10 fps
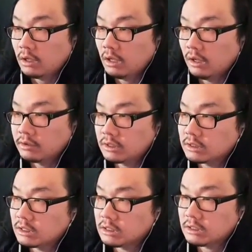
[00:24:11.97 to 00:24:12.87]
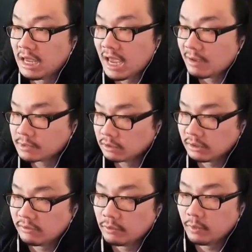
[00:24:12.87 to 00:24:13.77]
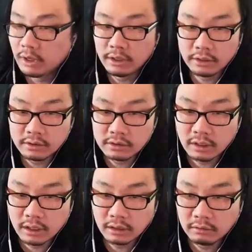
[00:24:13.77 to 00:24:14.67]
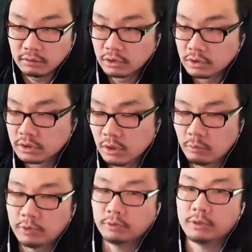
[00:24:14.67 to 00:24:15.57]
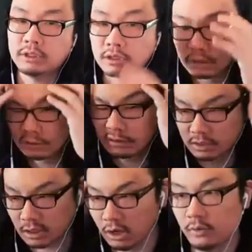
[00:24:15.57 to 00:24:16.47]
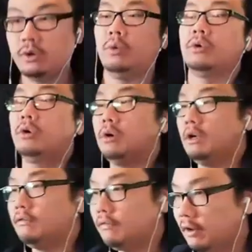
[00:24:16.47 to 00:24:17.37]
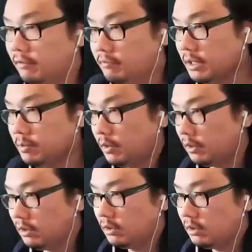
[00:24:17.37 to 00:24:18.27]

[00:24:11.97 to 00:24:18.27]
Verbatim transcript: Uh, since this is absolutely everyone, there's not there's no real reason to, to go in order if uh, people